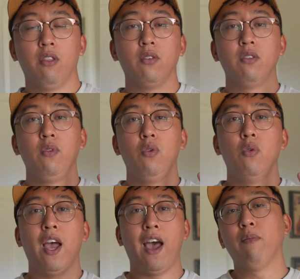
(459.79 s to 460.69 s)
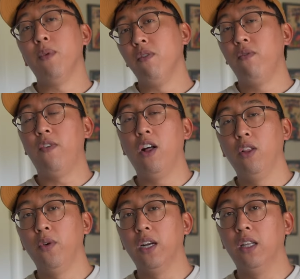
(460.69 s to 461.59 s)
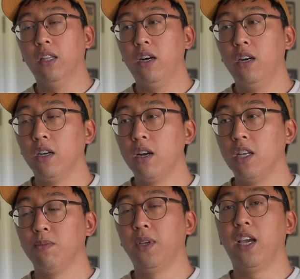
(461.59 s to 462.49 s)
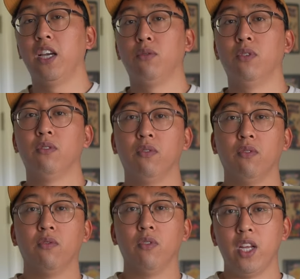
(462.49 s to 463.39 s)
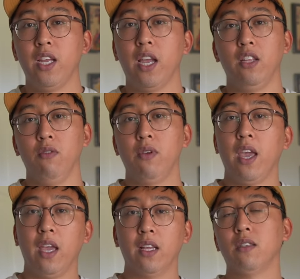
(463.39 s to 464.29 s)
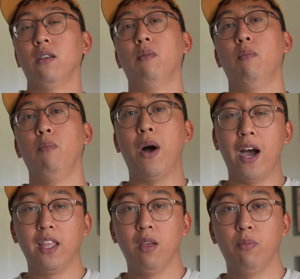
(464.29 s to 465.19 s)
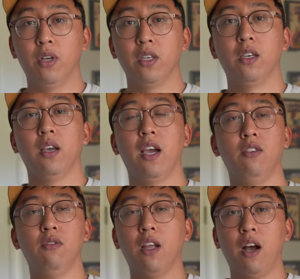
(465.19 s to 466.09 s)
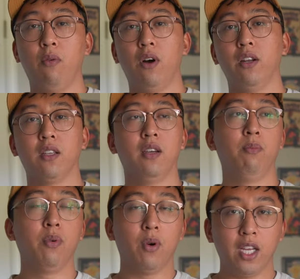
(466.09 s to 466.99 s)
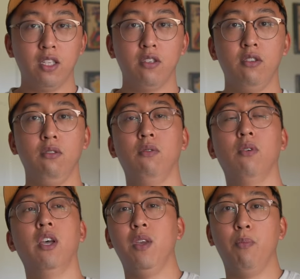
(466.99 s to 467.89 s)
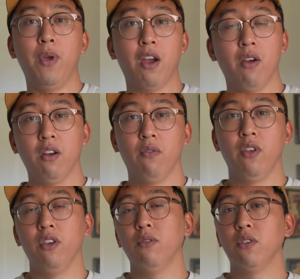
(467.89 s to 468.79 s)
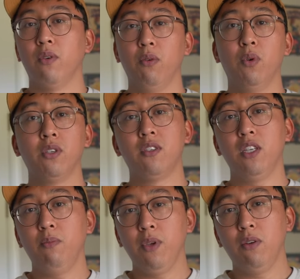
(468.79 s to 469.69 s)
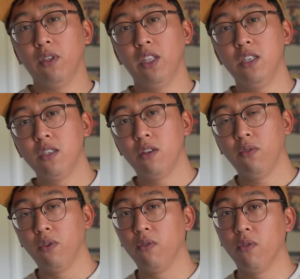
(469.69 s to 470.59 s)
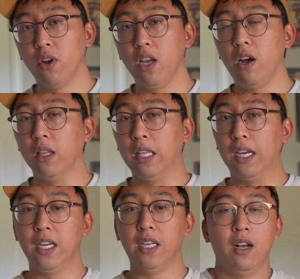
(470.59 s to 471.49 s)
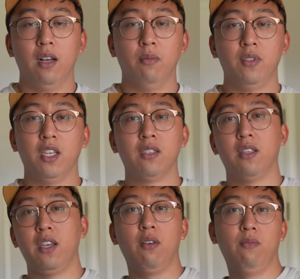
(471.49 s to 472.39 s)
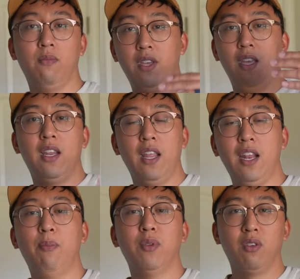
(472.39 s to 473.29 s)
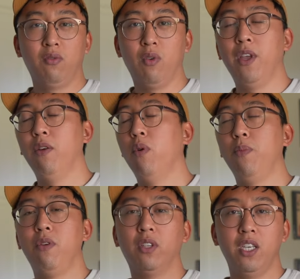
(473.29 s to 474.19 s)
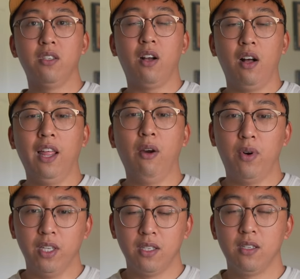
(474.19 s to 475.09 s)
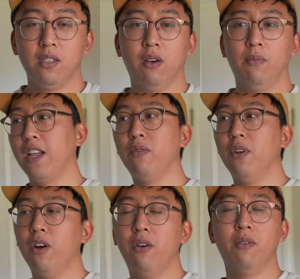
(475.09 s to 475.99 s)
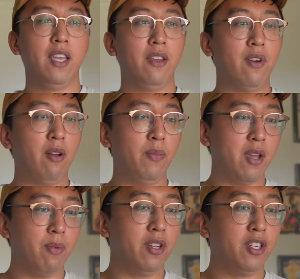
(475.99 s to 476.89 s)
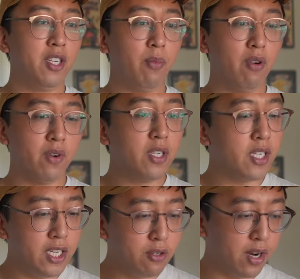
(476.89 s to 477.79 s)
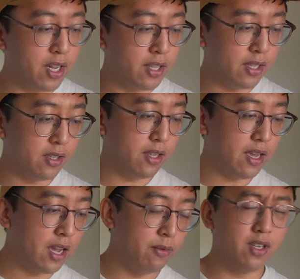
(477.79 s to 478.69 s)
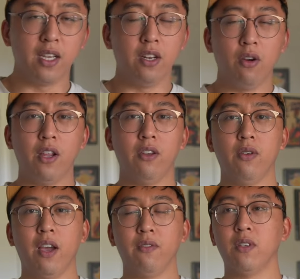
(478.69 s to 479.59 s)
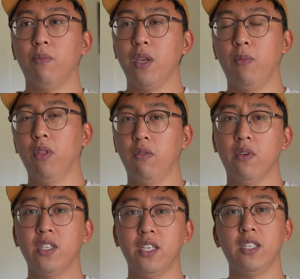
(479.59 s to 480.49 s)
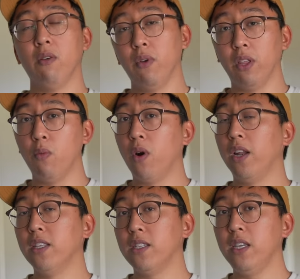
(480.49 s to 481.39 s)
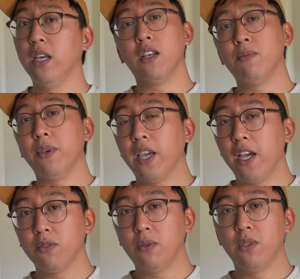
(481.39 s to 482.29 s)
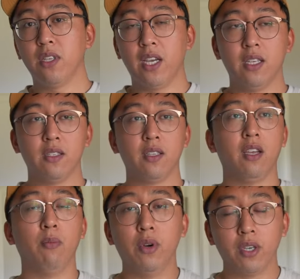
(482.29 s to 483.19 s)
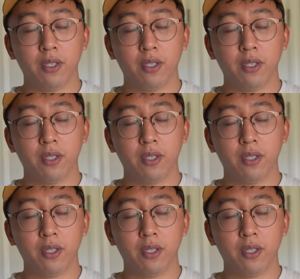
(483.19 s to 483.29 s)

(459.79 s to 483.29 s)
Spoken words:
those of you who have been following along Cosmic Casuals for free and you can't buy the book, I do not want a price to be a barrier for you. So it will still be released for free online, just like in episode format. It won't be released all at once. So I don't know if I'll be able to ship overseas or anything like that, because I know I do have some people overseas that really want to see Cosmic Casuals as like a book.